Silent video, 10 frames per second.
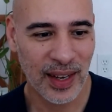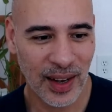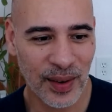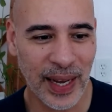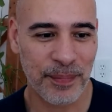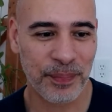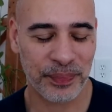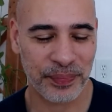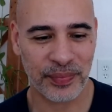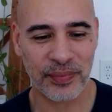Okay,
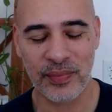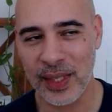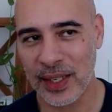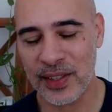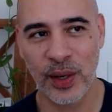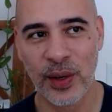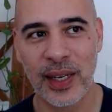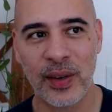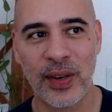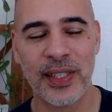so
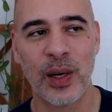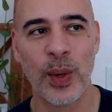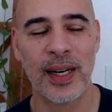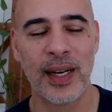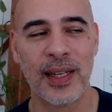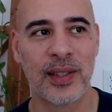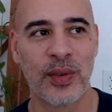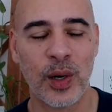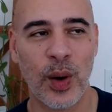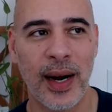increasing awareness is
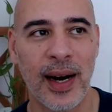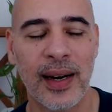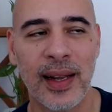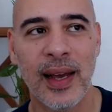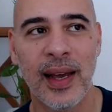required.